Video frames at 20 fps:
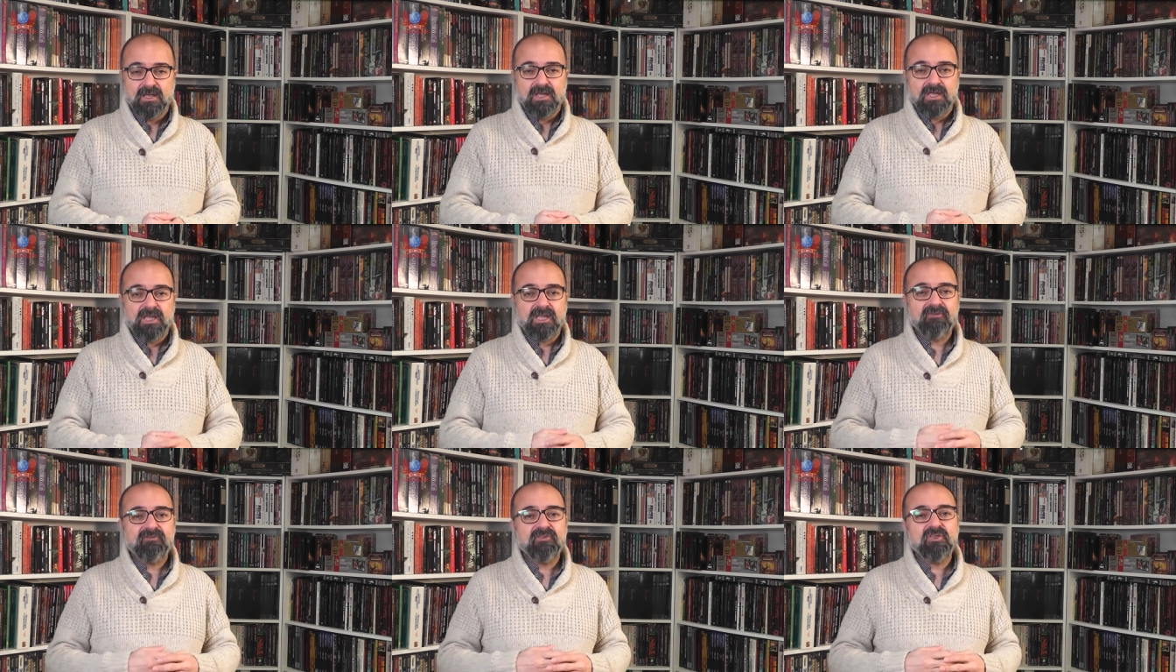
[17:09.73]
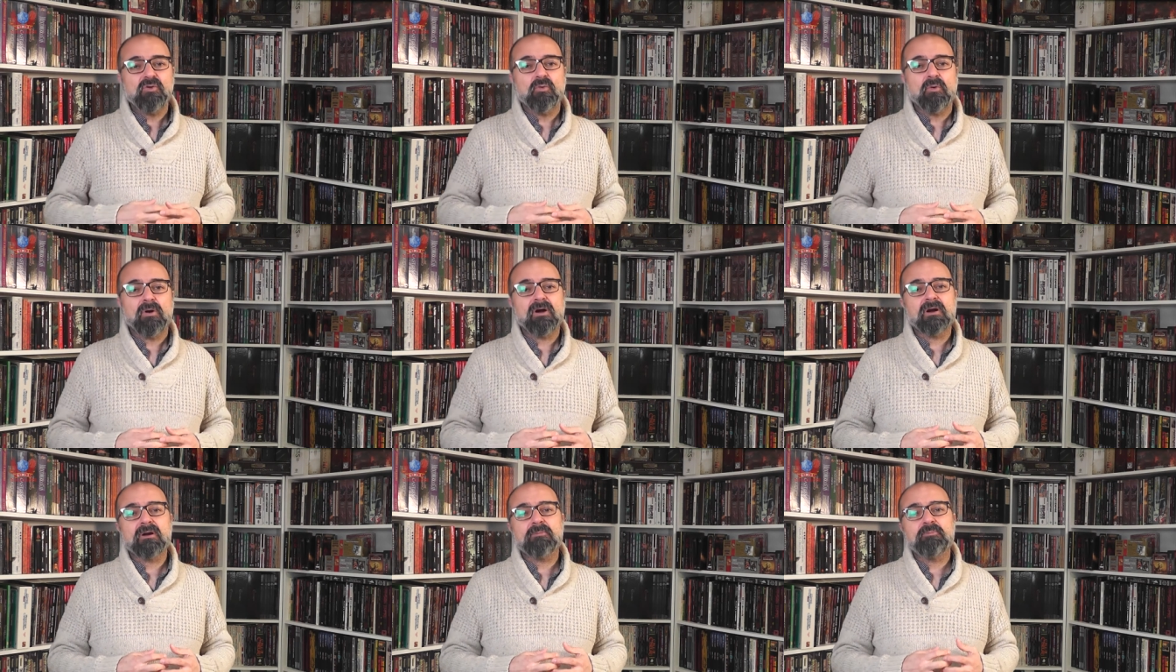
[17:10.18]
If you
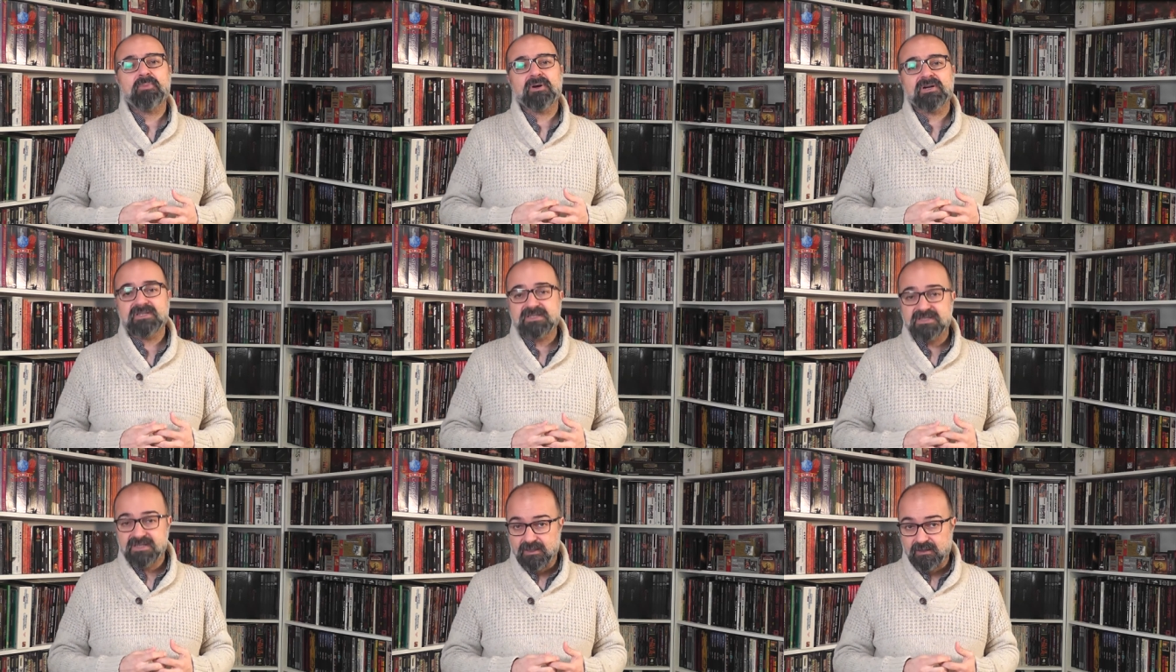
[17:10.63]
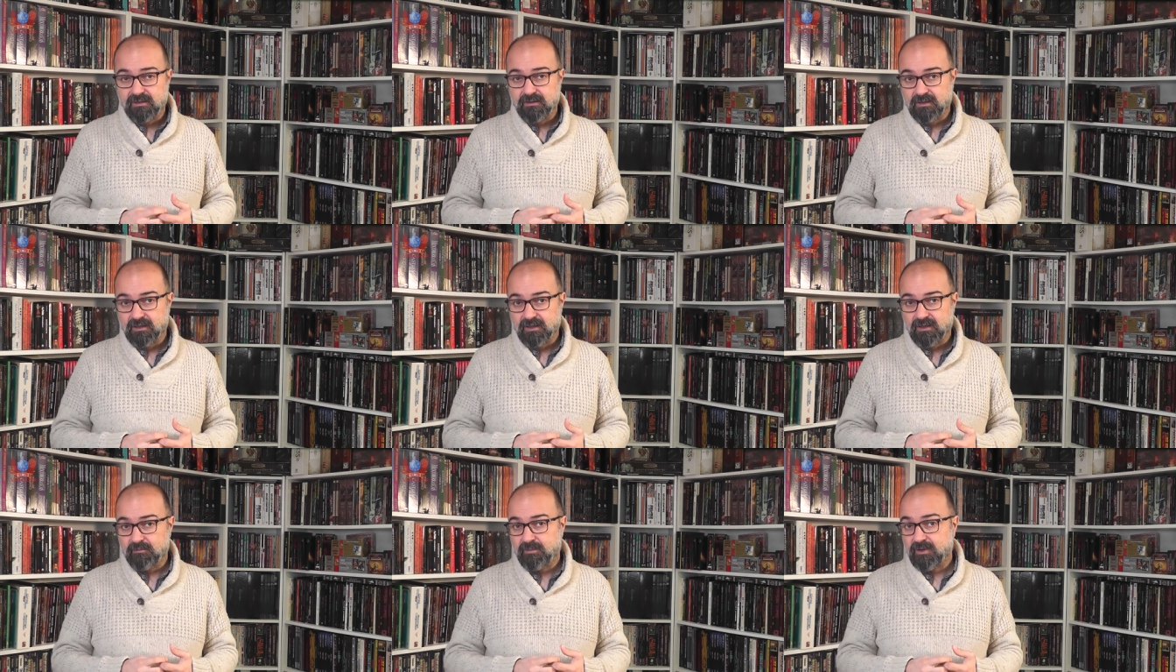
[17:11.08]
are
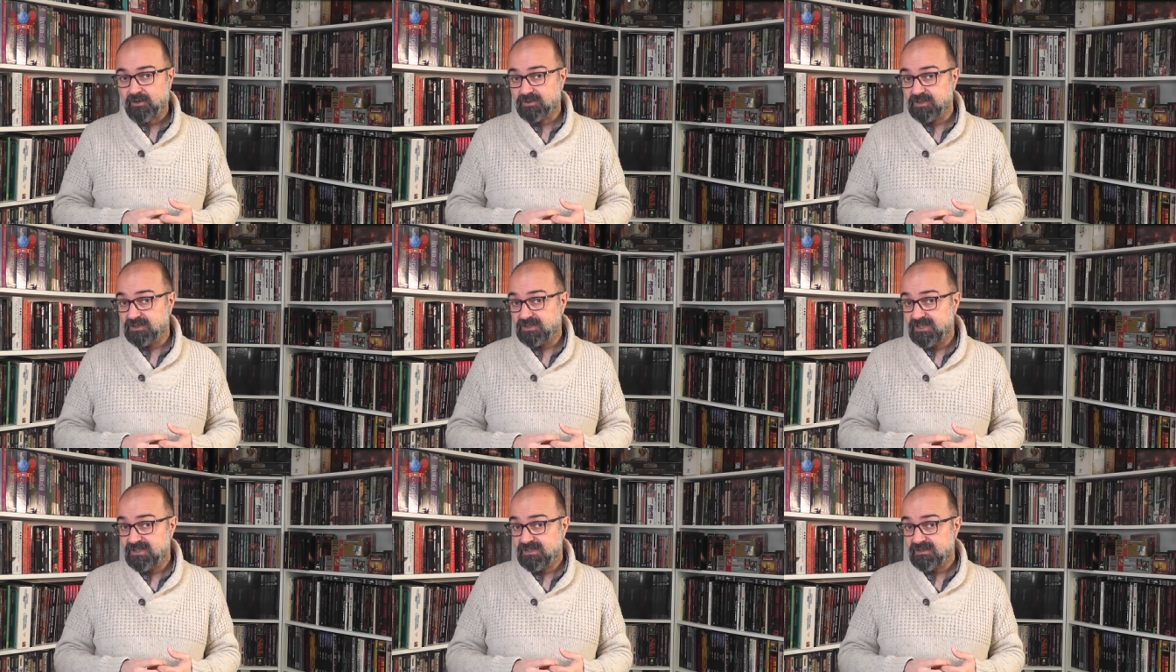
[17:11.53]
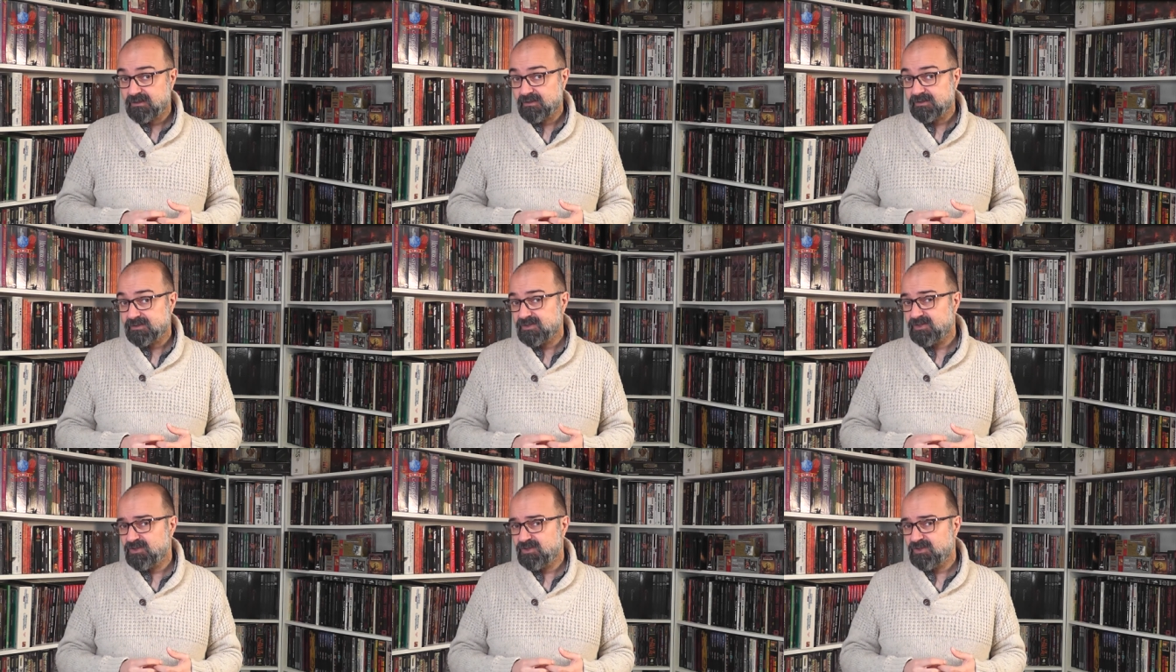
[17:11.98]
particular about the details,